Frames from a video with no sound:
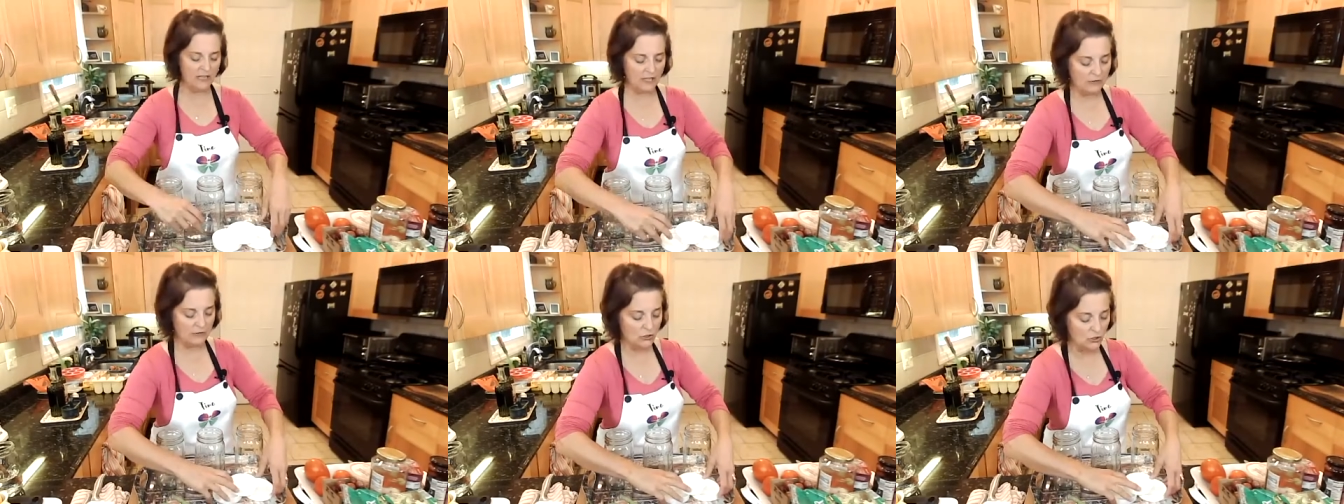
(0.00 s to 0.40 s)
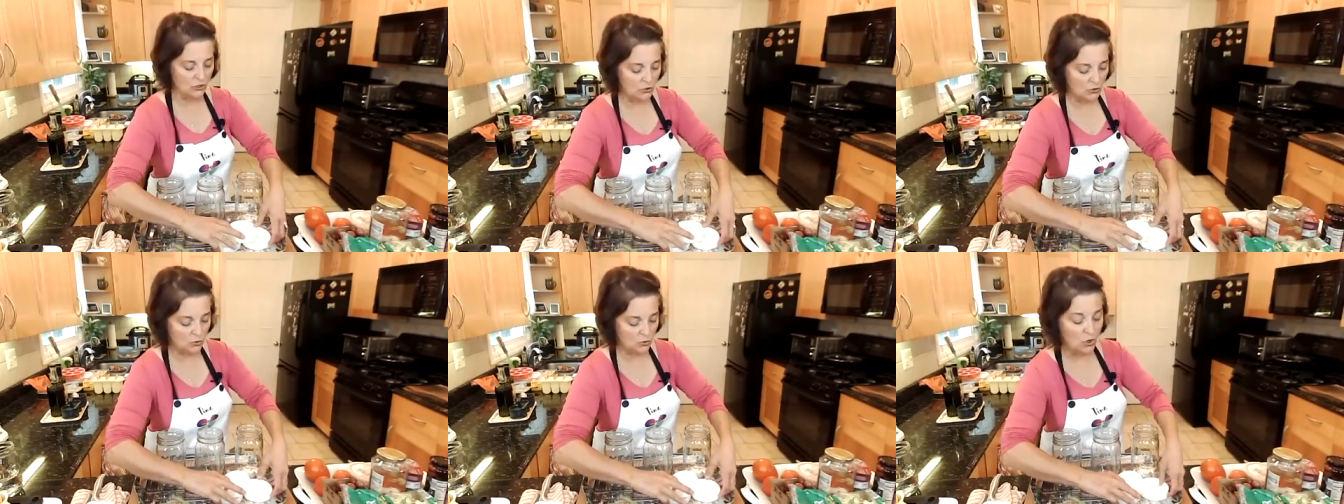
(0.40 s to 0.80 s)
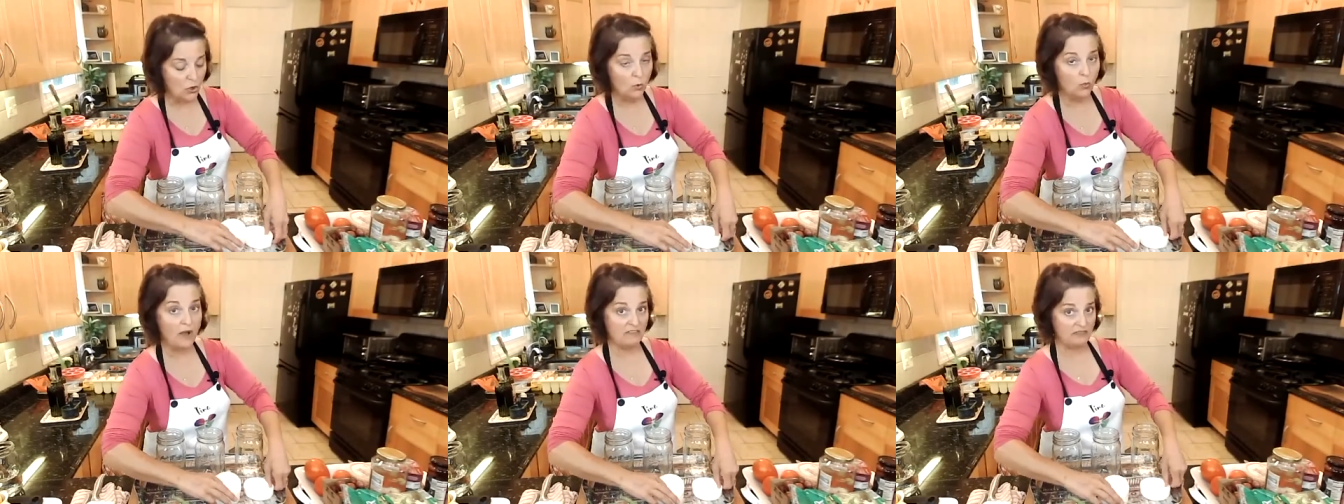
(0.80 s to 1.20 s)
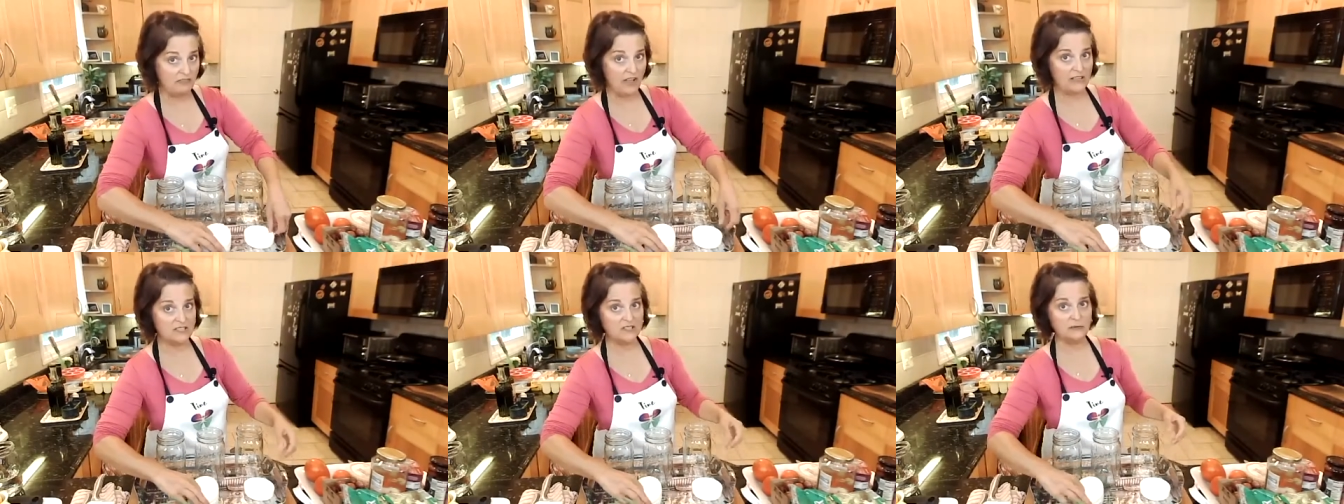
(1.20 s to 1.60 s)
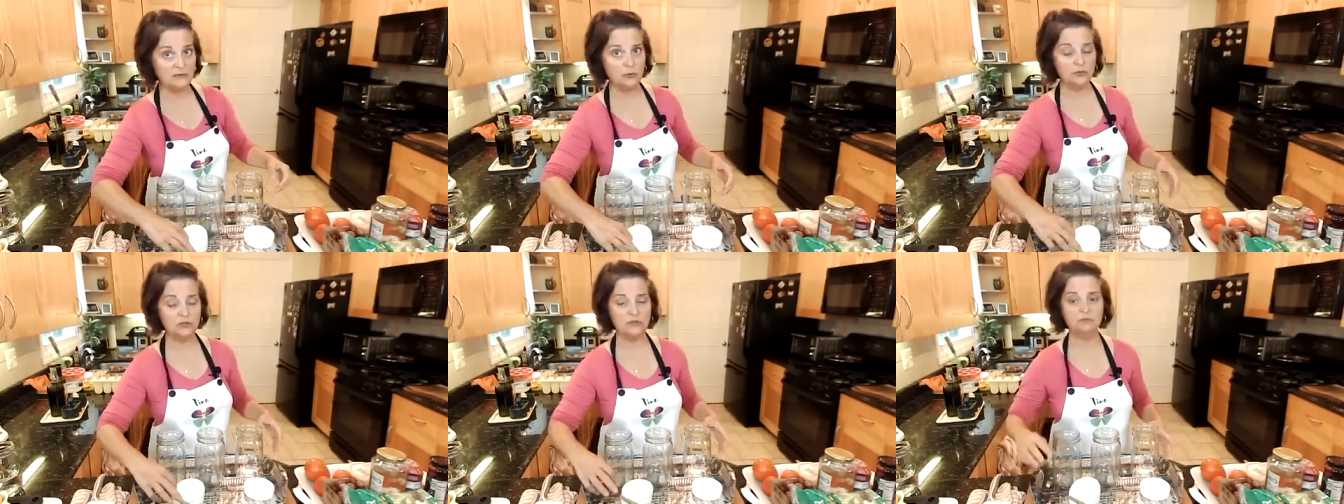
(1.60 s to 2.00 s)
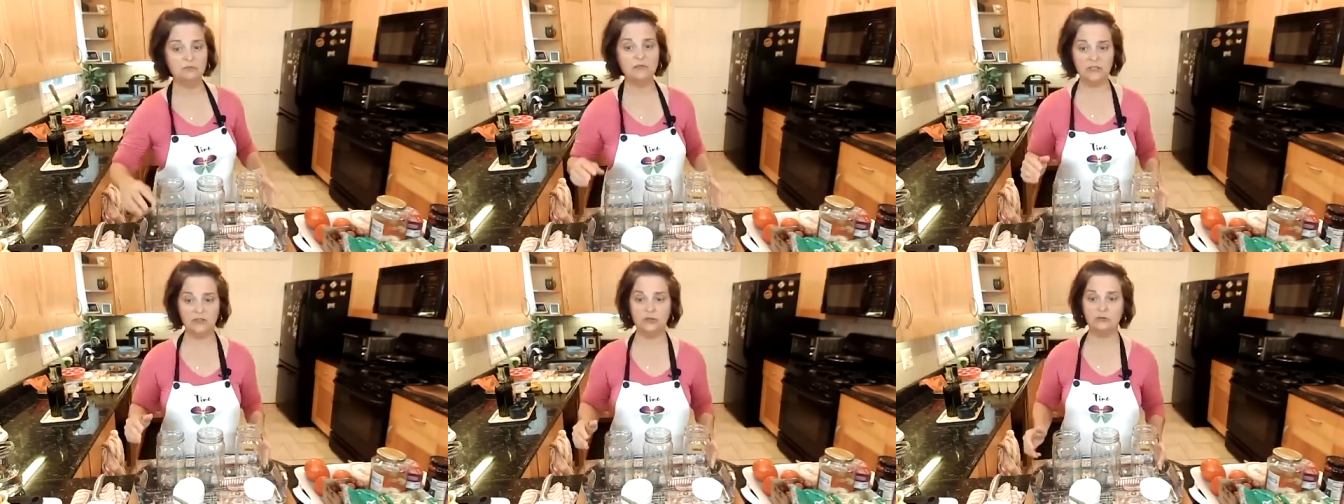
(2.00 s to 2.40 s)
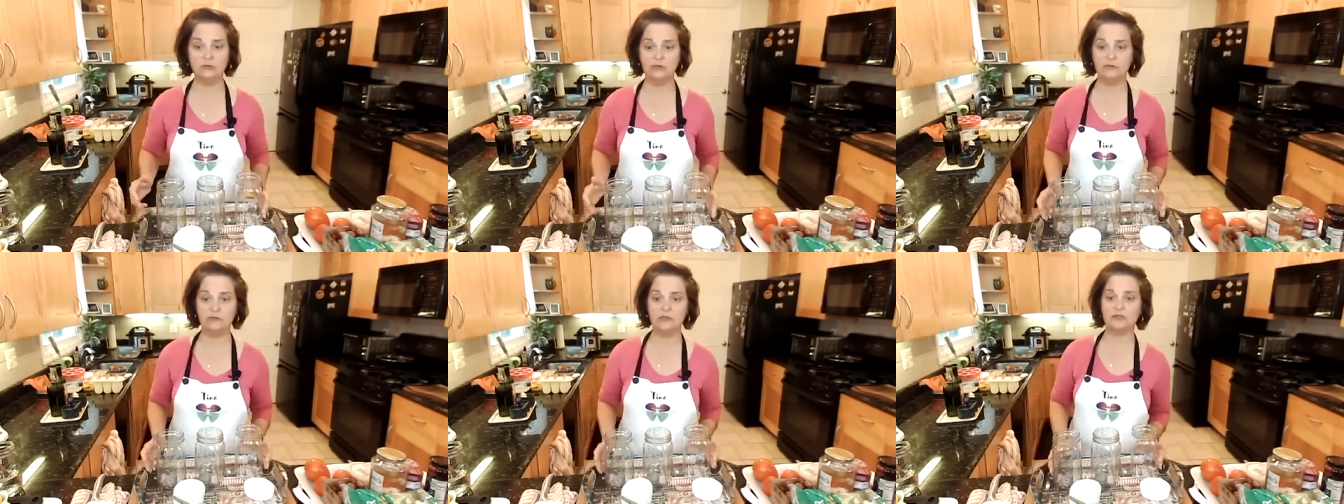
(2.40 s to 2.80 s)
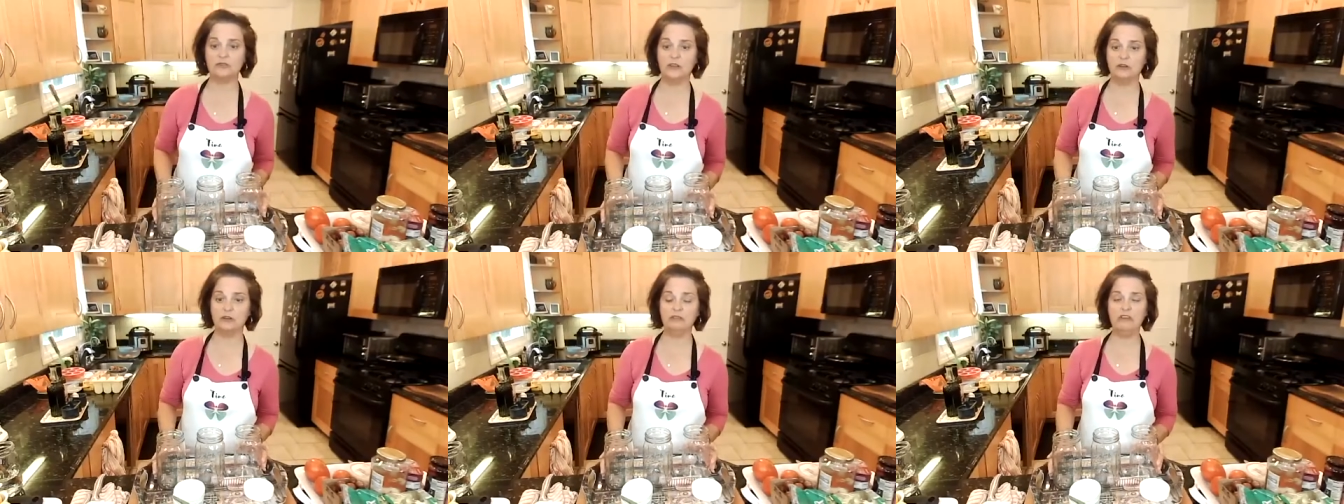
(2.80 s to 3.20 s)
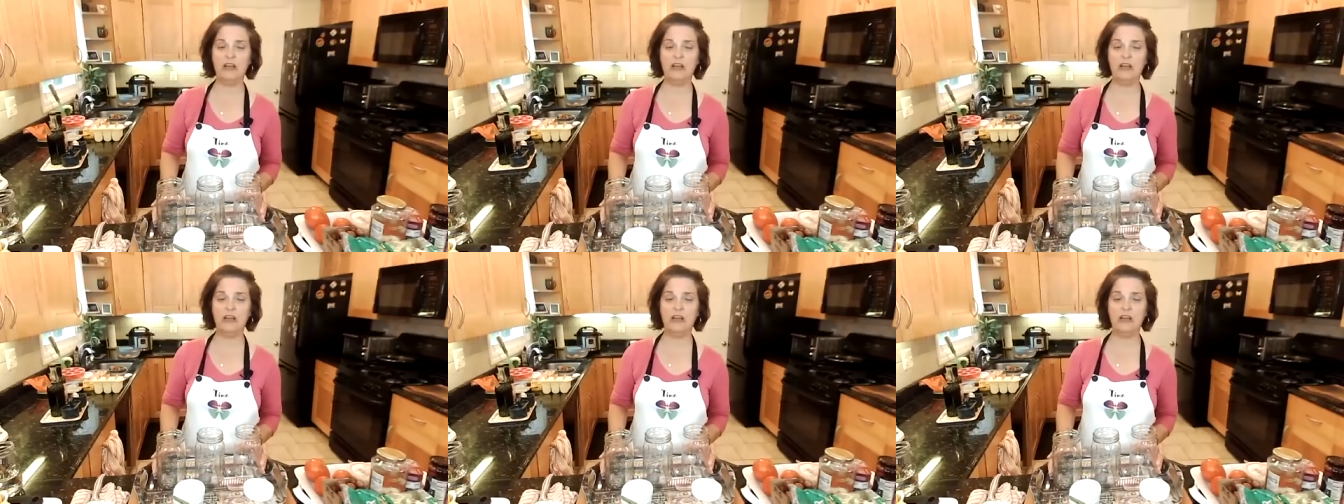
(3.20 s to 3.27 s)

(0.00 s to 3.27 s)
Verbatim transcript: If you want fast food in your refrigerator,